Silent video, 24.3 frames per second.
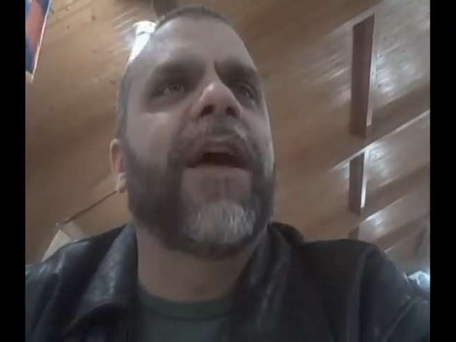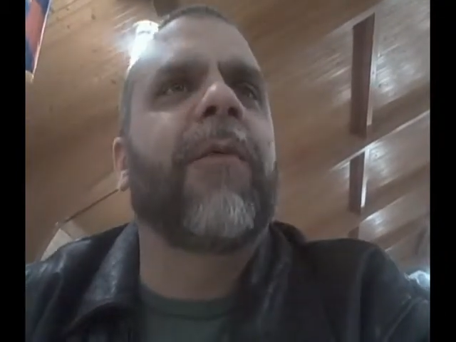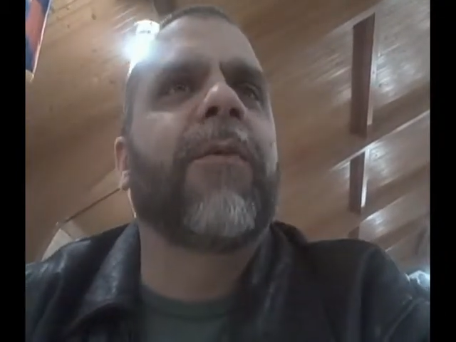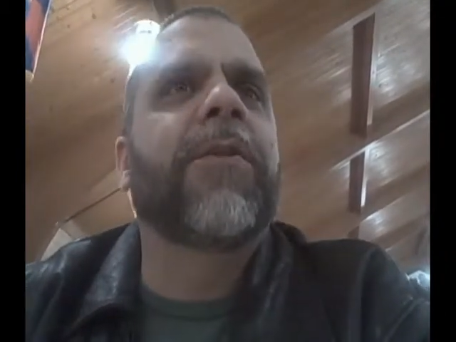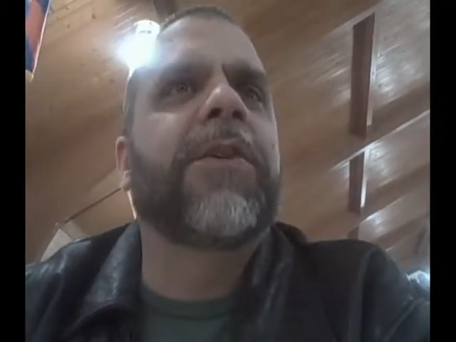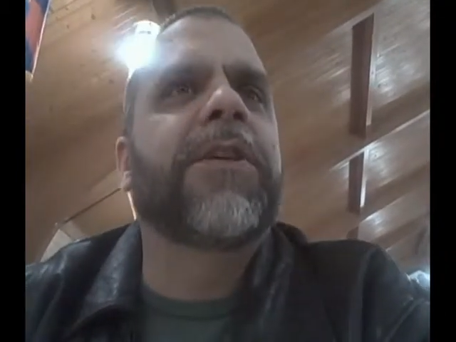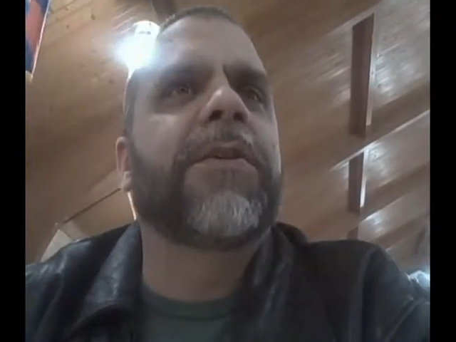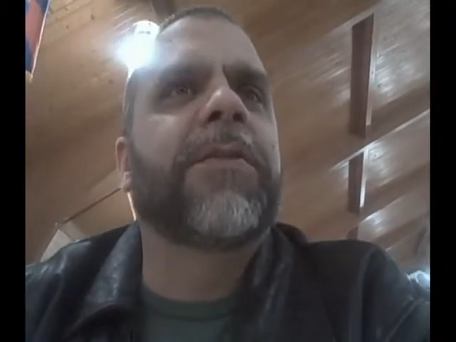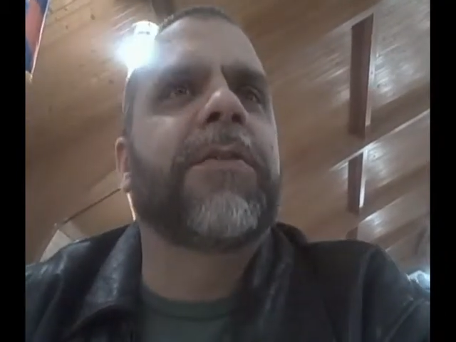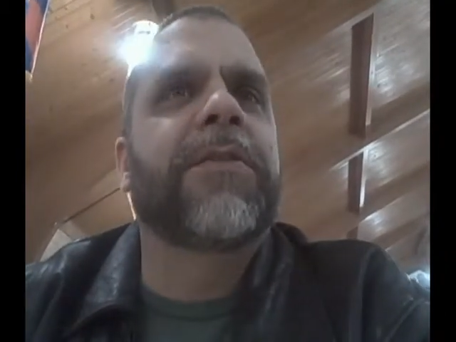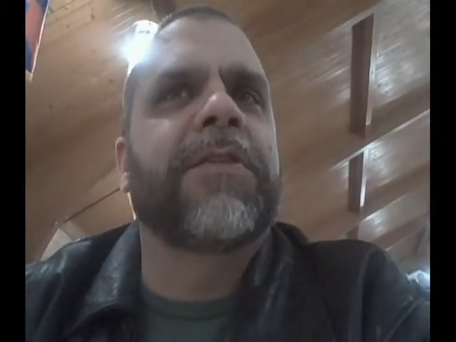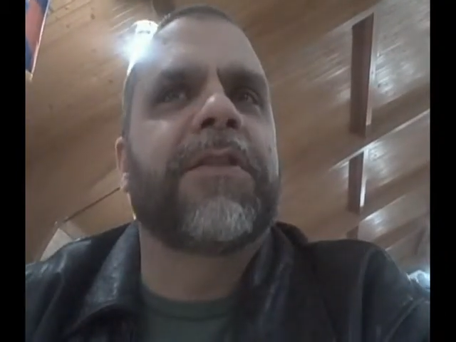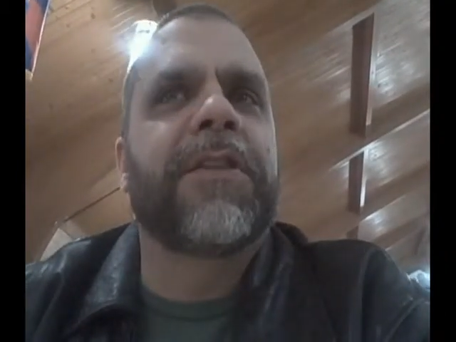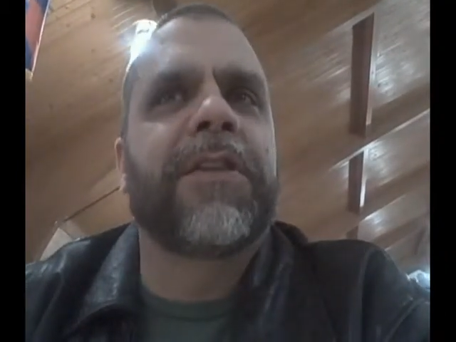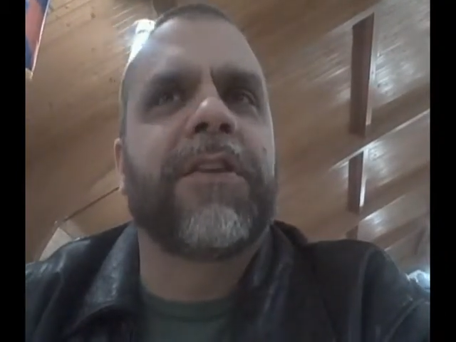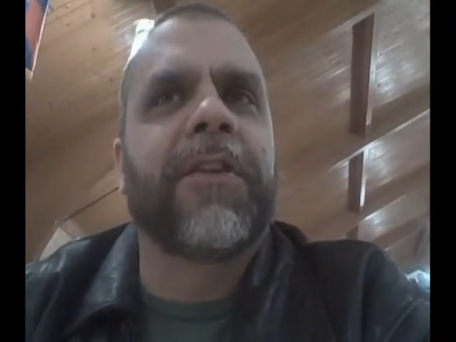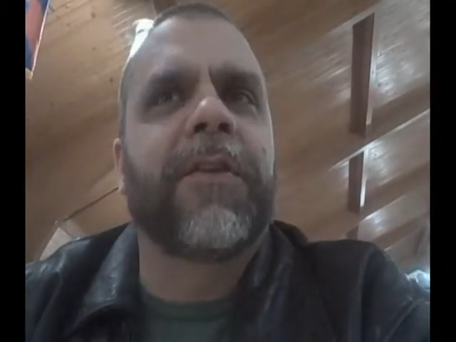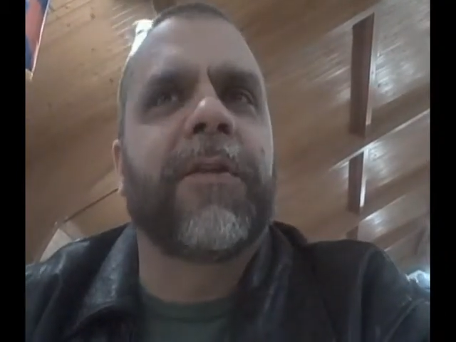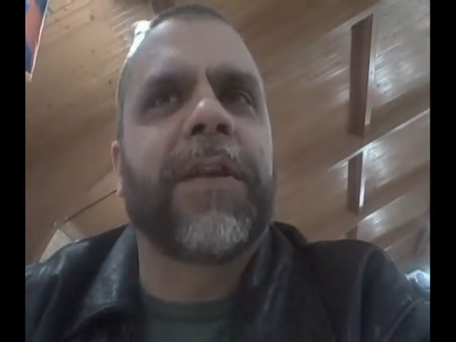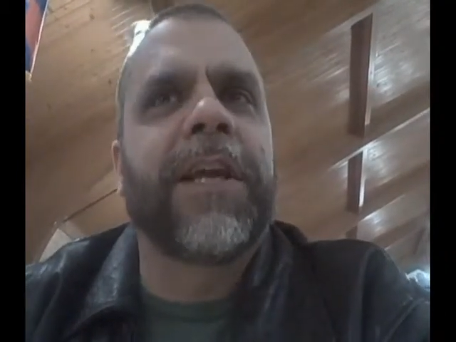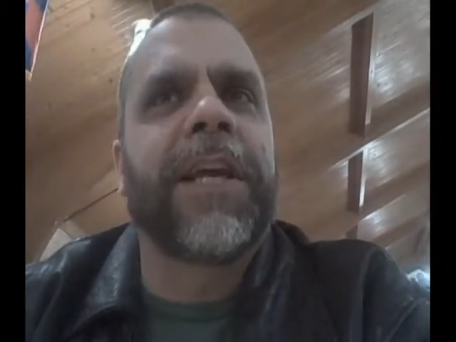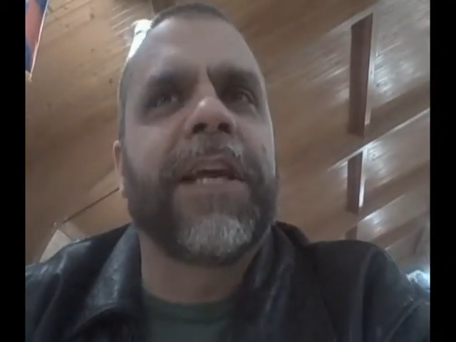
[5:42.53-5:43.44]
that when she was a little